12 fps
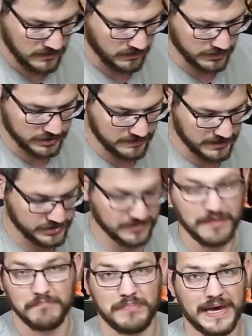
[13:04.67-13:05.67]
Once you make
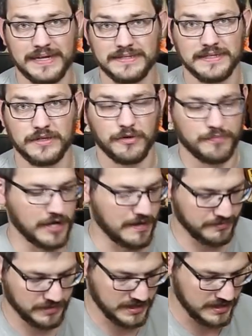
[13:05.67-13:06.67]
sure the bed is in there
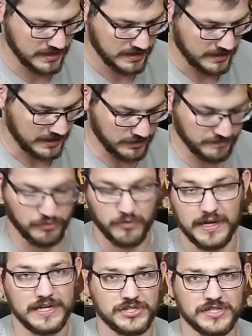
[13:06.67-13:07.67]
properly and you
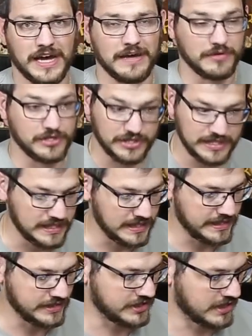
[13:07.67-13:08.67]
pour it each time, clean it
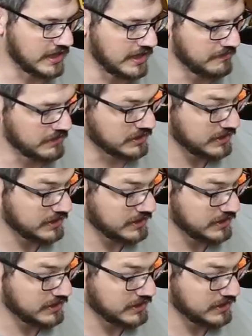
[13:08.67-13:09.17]
each time.